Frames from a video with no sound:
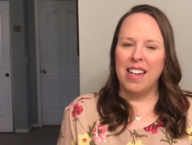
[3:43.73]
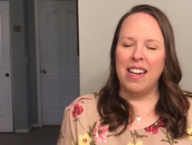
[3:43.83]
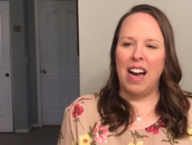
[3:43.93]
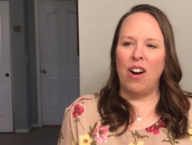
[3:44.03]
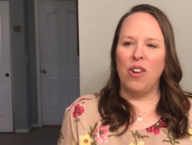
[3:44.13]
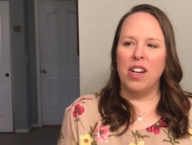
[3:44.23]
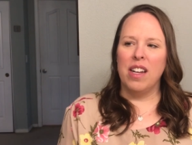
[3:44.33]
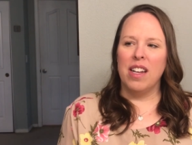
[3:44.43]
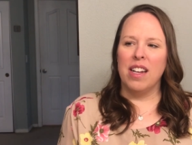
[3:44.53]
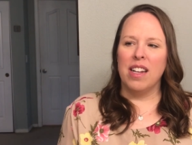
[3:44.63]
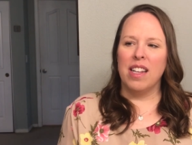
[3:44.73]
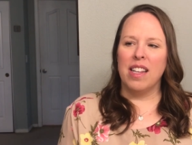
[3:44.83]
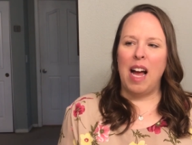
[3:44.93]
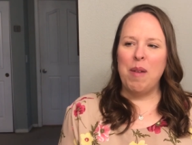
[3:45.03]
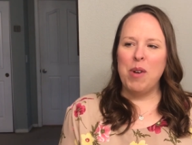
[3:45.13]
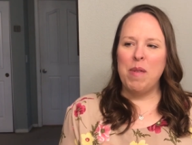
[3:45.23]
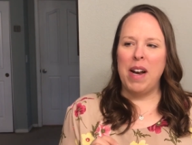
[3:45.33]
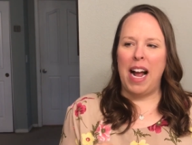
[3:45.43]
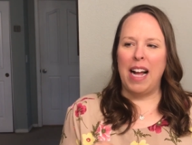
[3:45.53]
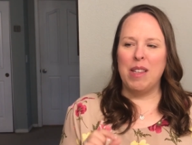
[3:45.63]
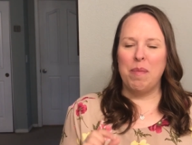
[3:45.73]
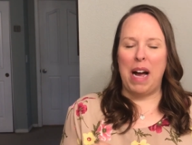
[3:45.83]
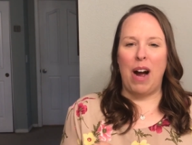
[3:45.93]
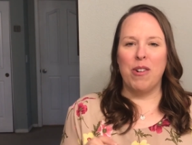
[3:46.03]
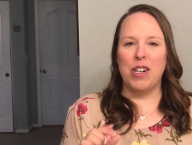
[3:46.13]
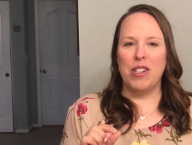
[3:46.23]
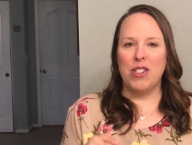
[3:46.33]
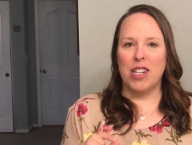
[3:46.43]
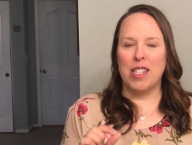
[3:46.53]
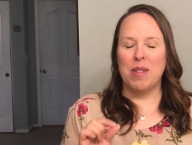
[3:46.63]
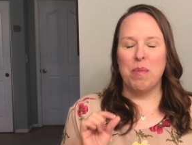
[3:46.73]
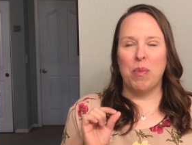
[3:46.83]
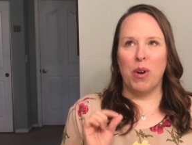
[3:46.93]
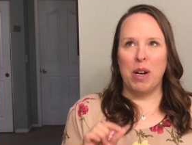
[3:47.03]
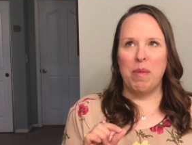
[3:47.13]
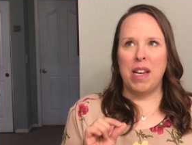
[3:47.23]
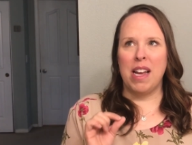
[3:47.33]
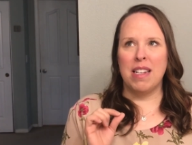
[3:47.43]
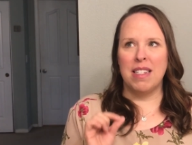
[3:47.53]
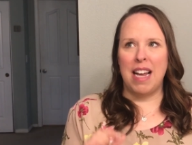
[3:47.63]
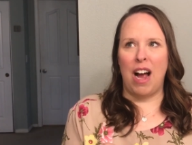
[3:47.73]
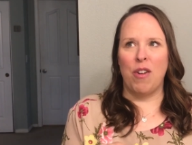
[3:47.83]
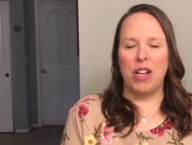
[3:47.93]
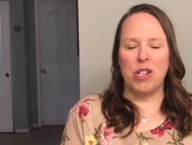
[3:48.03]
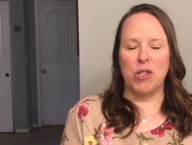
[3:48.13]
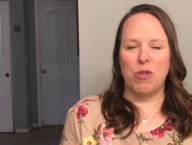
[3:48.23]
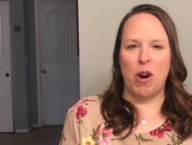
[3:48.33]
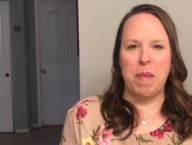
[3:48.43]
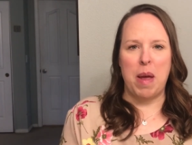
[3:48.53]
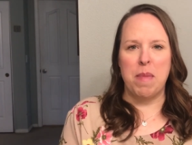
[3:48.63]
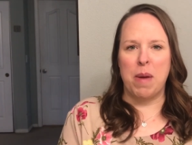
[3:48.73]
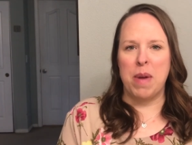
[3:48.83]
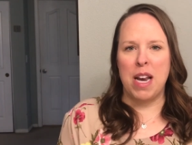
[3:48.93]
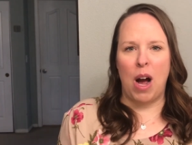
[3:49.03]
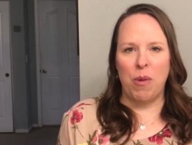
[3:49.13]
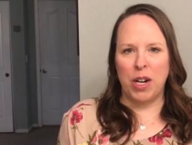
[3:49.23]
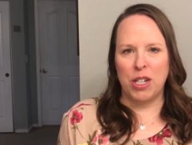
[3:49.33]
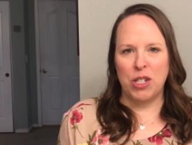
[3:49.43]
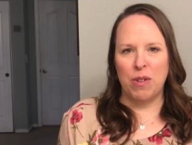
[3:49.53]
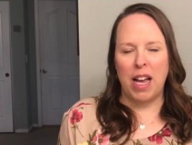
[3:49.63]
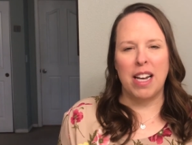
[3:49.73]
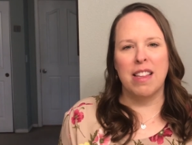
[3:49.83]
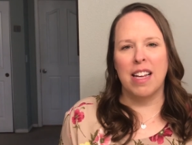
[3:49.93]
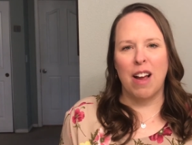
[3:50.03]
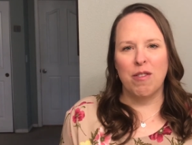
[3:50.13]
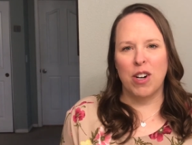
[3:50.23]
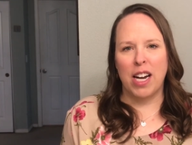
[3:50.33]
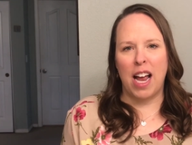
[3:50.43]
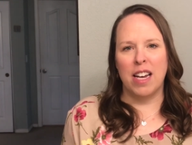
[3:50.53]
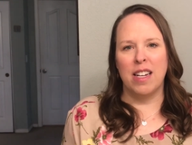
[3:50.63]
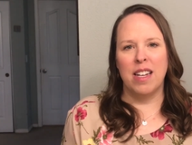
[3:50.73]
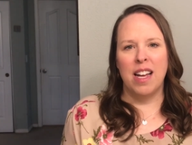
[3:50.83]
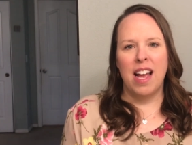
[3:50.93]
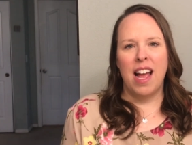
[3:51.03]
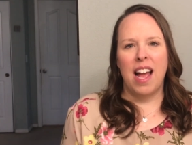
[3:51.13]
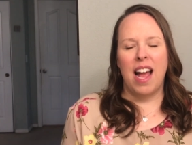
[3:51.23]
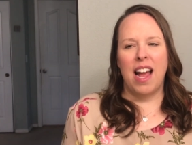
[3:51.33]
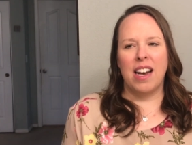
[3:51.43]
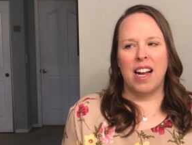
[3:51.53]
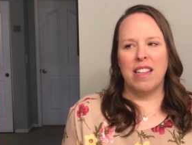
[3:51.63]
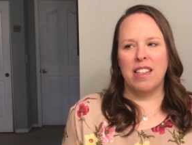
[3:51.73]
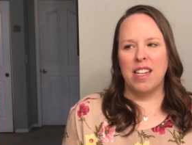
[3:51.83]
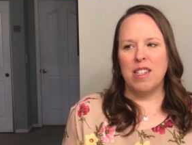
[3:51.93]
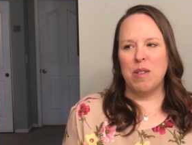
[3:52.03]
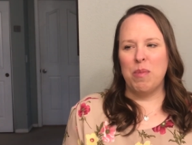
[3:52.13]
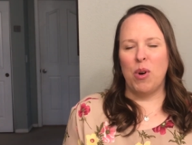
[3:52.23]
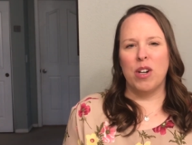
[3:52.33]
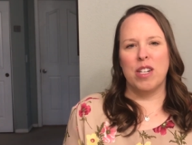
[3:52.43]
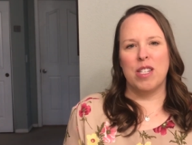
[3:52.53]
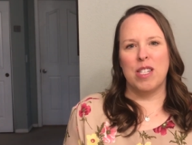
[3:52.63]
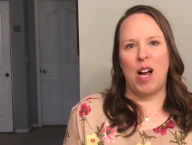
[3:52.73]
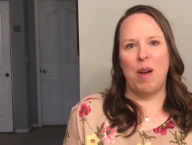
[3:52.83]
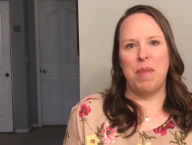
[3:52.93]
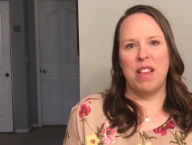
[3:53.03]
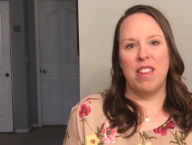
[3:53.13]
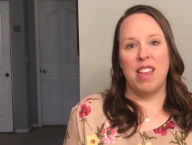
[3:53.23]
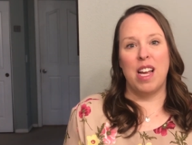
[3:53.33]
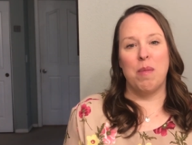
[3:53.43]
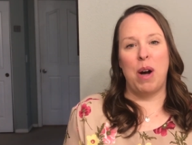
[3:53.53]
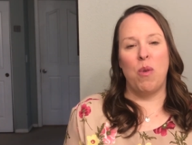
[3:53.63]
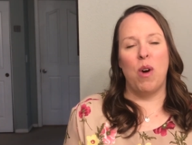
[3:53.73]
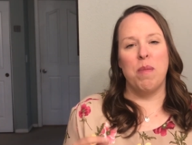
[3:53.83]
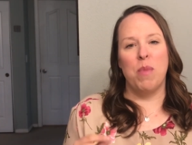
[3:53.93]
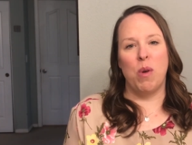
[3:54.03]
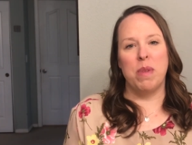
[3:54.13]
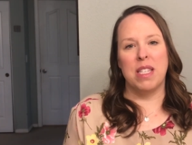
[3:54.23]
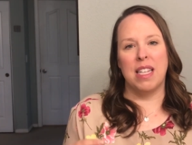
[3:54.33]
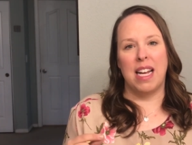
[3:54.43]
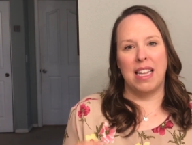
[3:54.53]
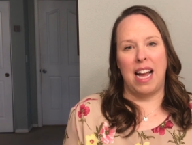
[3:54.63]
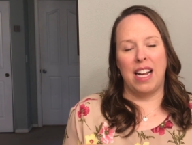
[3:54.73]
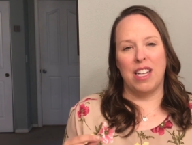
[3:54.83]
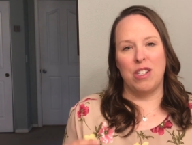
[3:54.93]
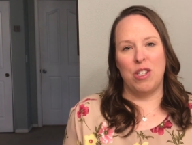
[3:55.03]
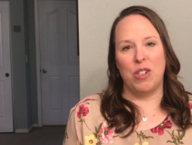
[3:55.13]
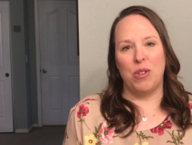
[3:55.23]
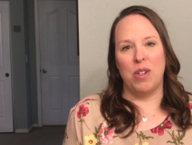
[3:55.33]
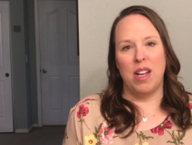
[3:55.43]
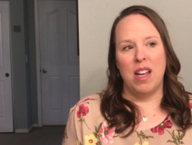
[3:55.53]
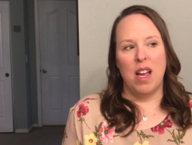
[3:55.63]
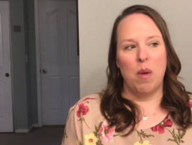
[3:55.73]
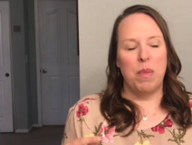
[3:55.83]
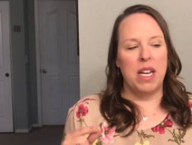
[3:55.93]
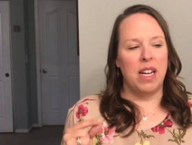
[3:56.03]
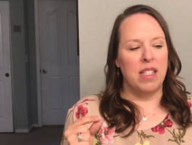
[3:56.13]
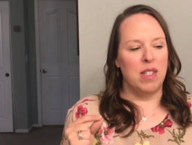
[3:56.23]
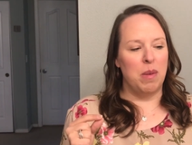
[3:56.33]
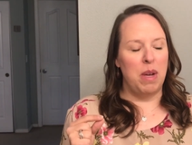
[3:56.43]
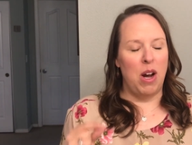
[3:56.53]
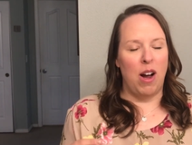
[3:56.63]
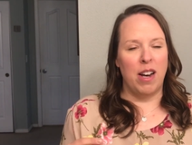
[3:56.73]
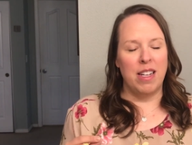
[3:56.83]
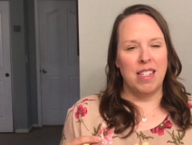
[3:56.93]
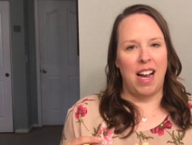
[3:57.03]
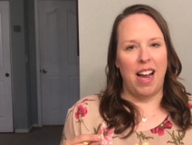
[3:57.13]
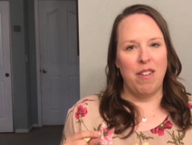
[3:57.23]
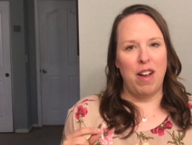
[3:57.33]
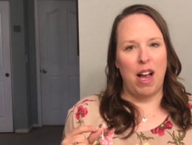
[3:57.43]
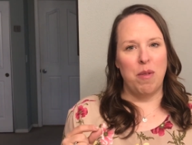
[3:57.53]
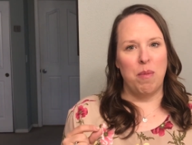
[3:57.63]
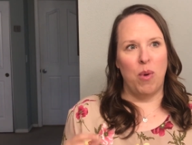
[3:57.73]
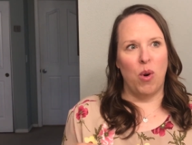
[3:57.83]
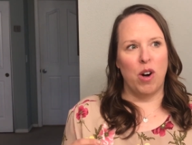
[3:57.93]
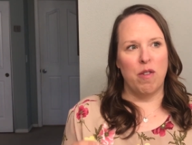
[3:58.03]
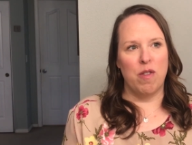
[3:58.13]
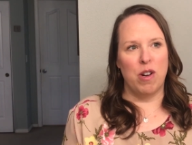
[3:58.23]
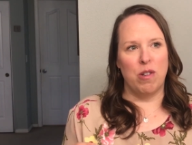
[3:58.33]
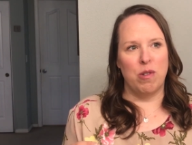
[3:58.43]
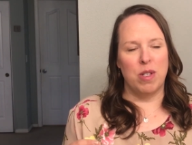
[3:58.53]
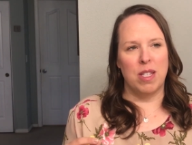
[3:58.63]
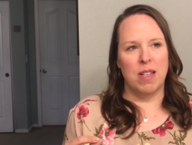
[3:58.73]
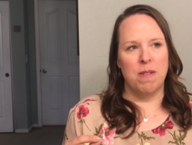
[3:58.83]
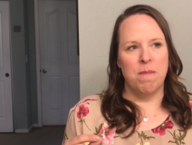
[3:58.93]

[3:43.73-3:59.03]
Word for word: Now, that moment had the power to just bring me down and destroy me and make me not want to do anything ever again. And I think it's important to stop and think about what moments like that can do. Because to be honest, I have had more of those